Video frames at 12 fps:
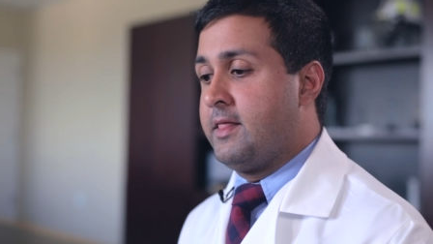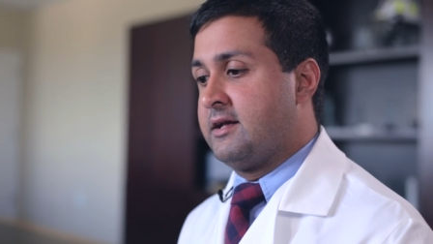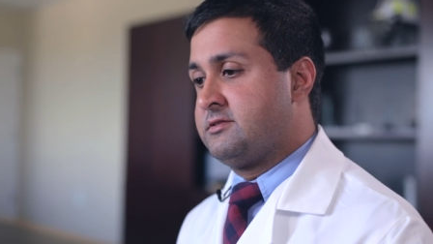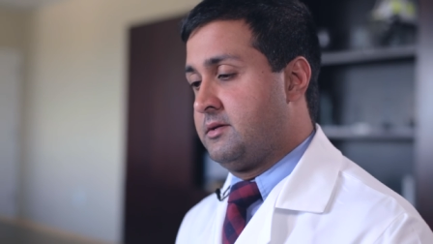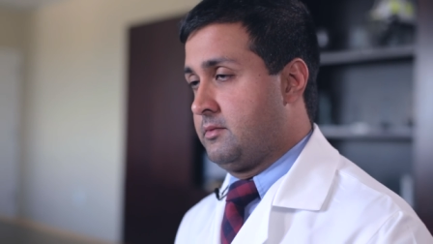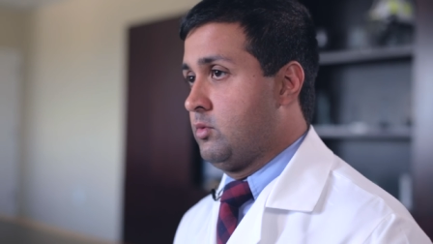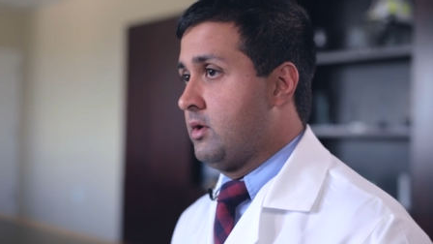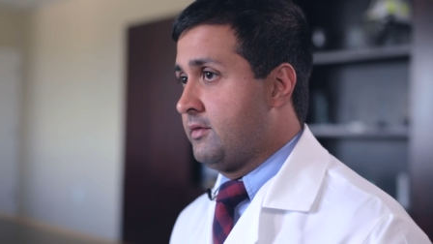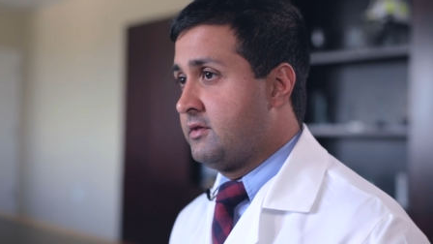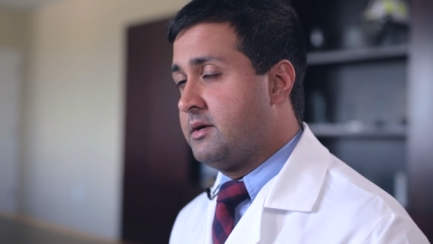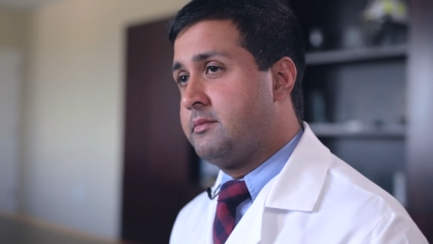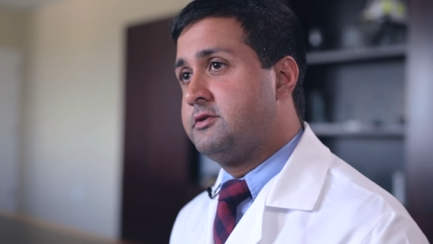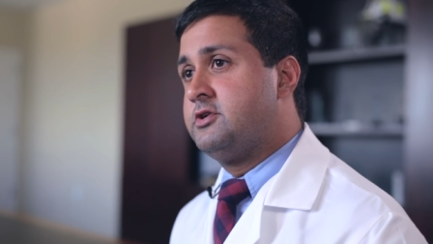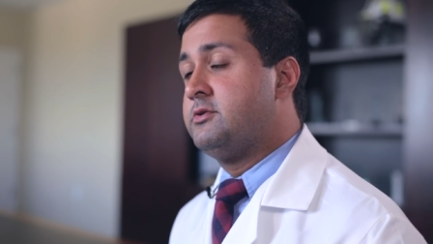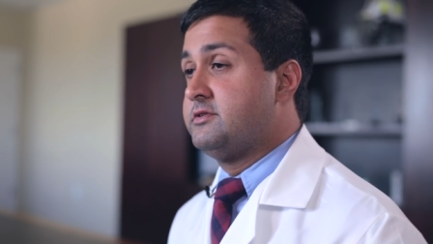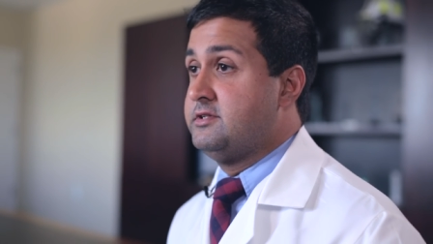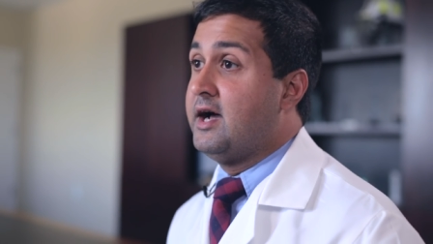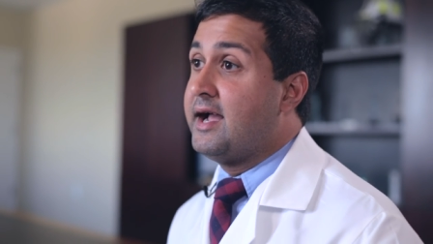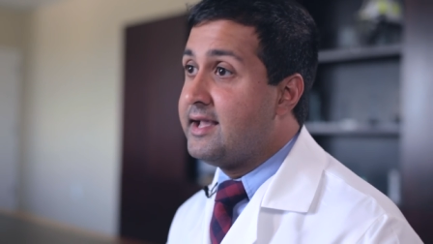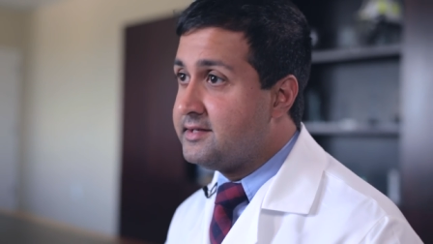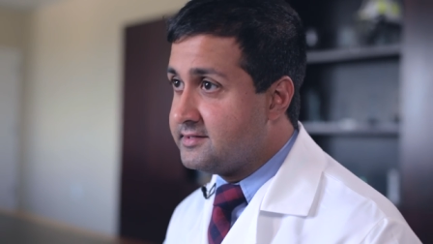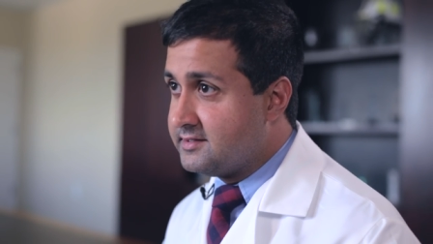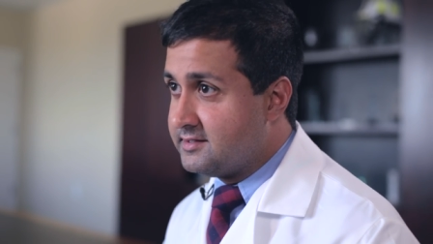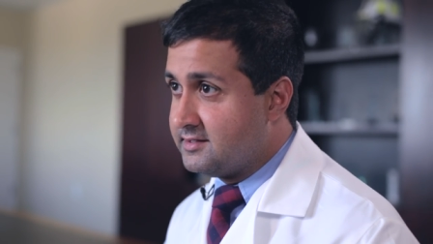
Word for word: That's number one. I think number two is diet.